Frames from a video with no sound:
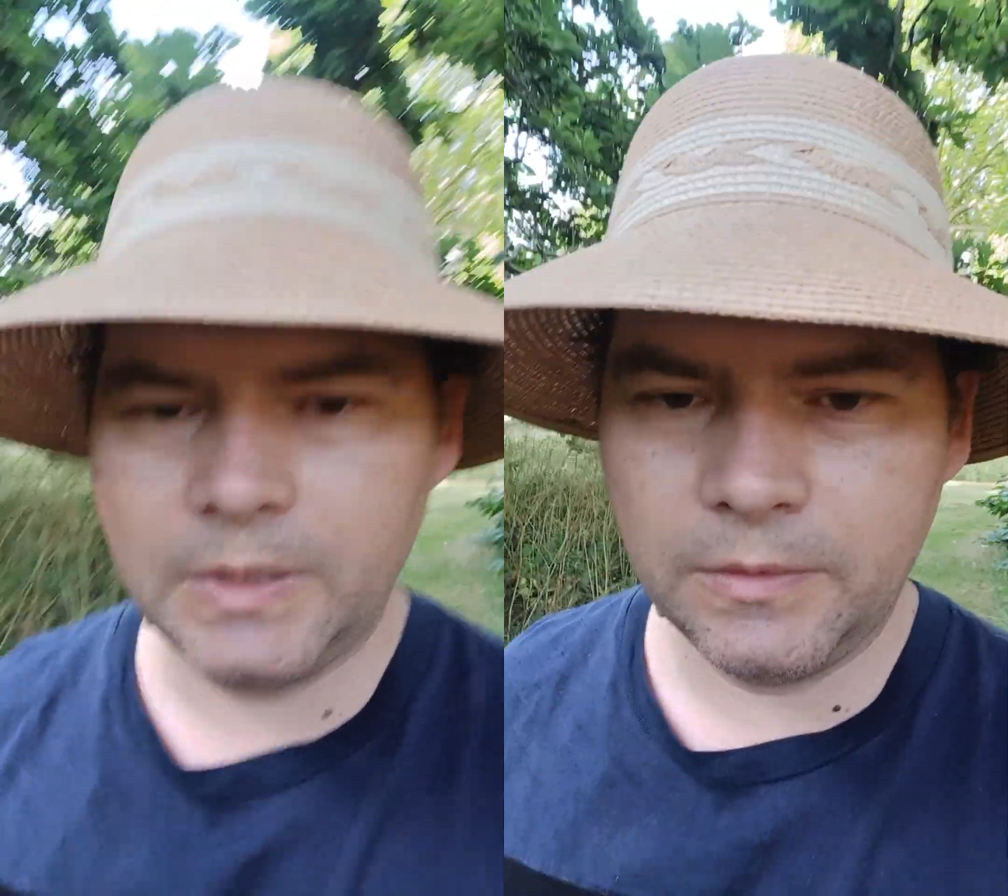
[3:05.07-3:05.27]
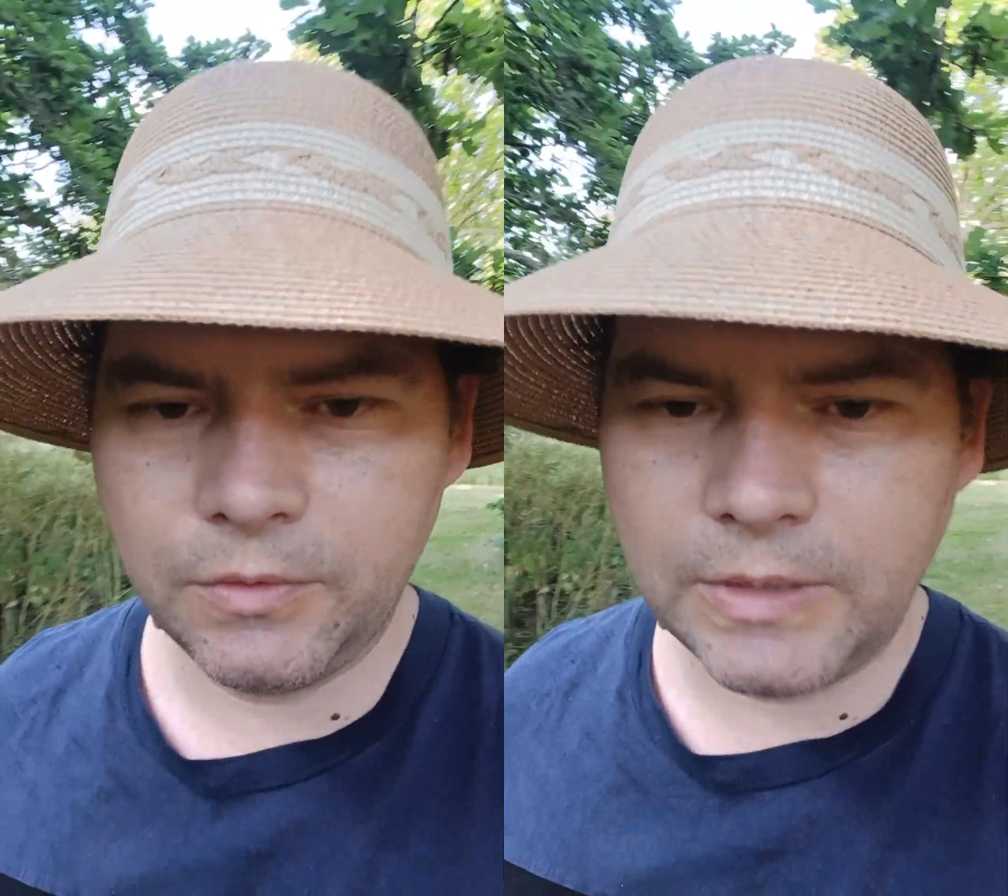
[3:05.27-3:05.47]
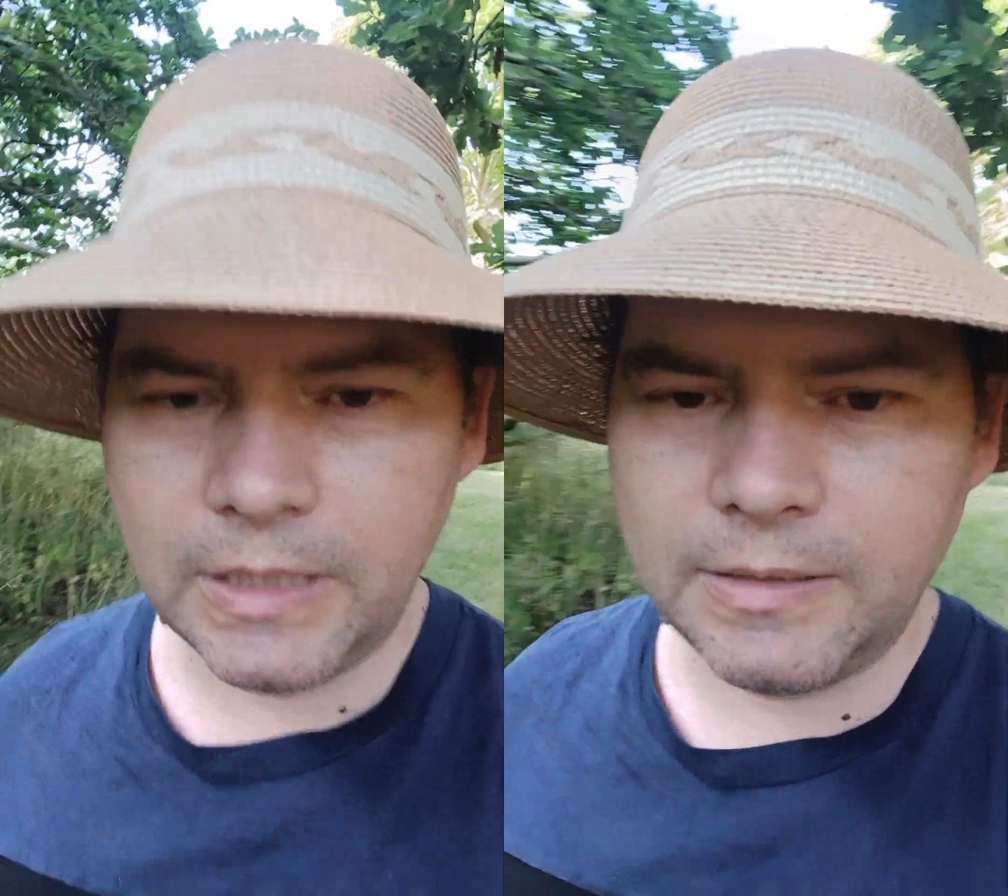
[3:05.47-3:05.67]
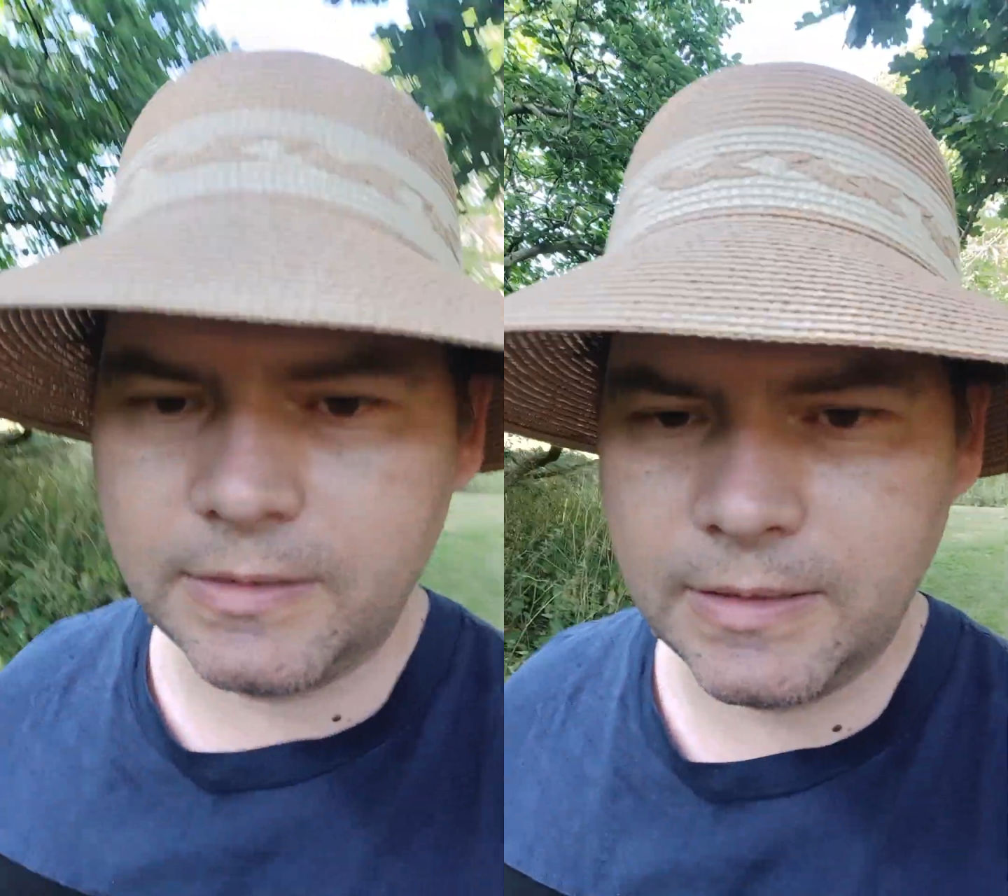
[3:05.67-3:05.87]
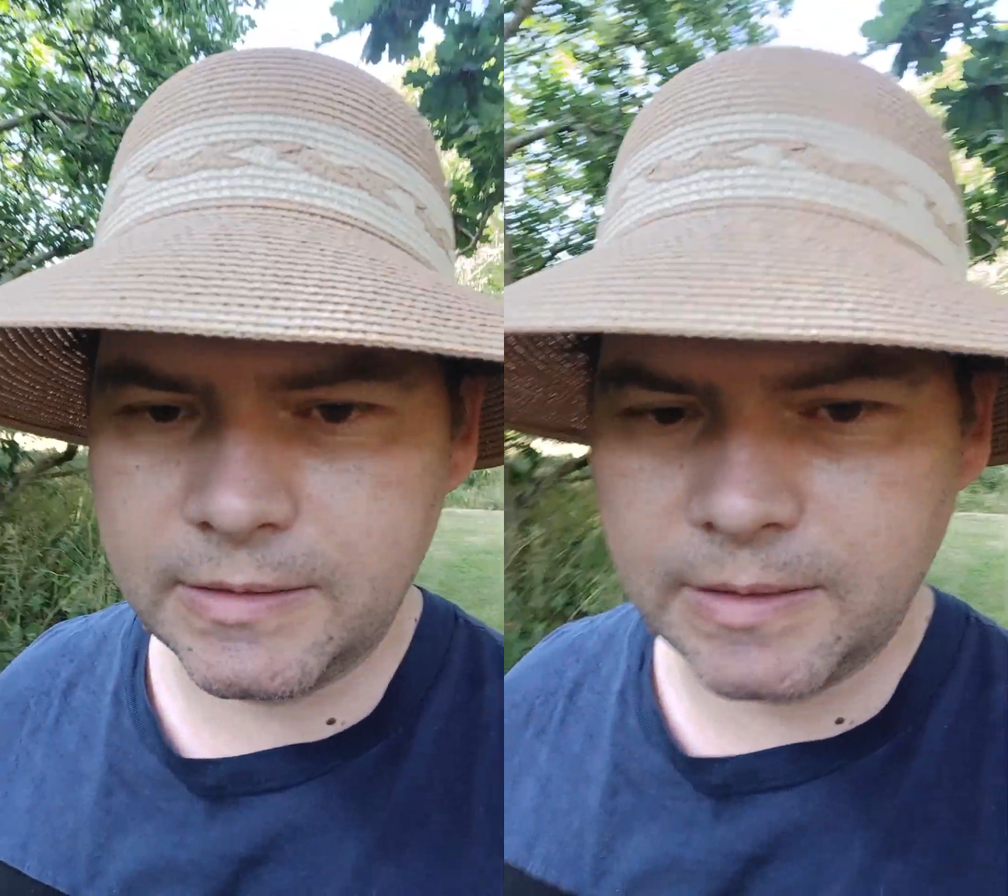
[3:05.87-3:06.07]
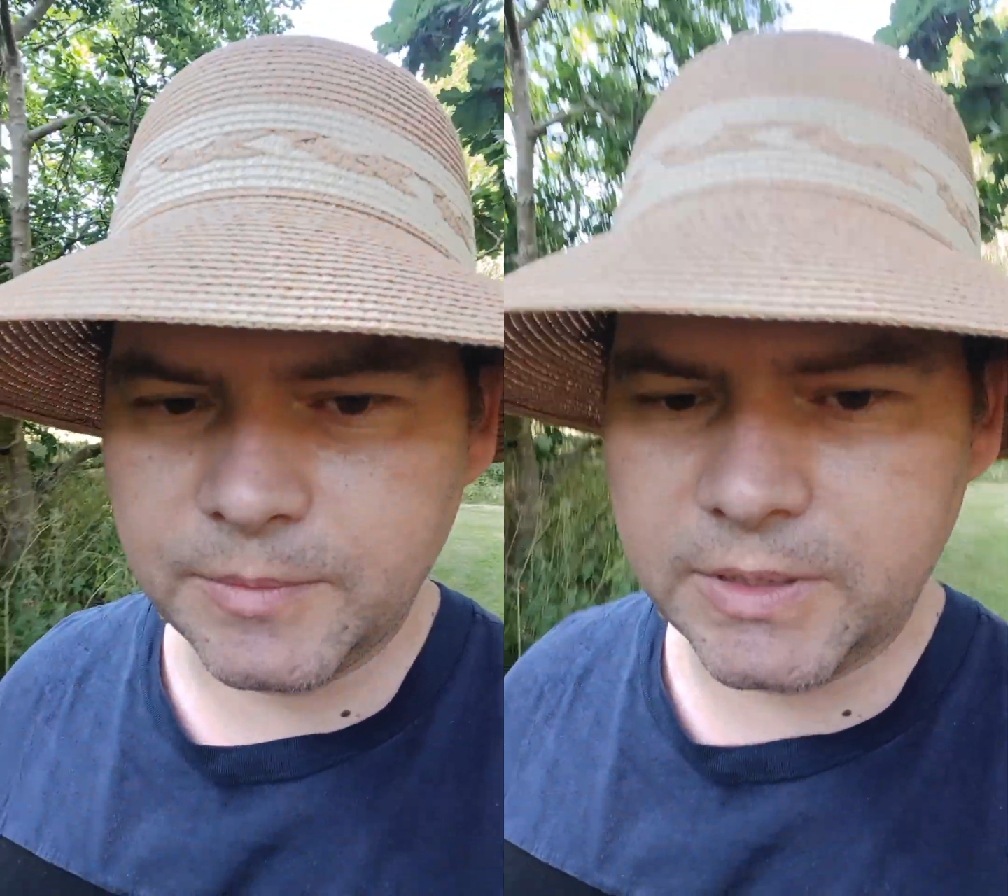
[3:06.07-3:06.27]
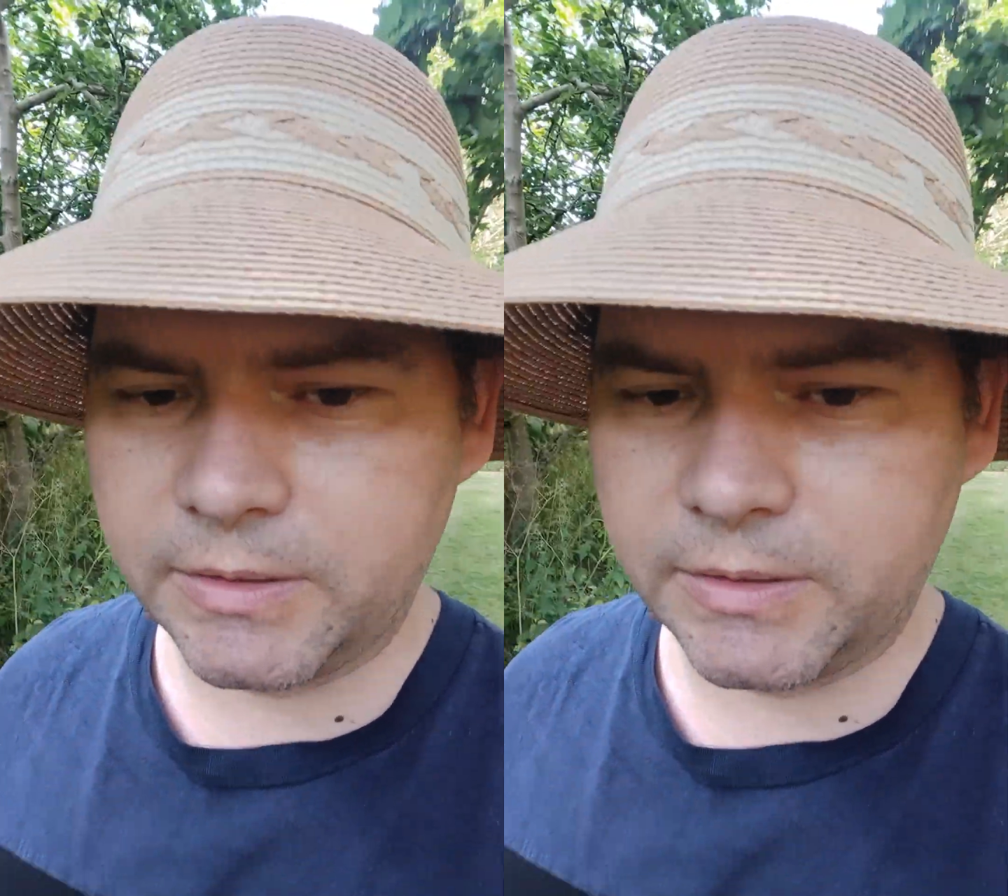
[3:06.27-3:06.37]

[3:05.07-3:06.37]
Today is the summer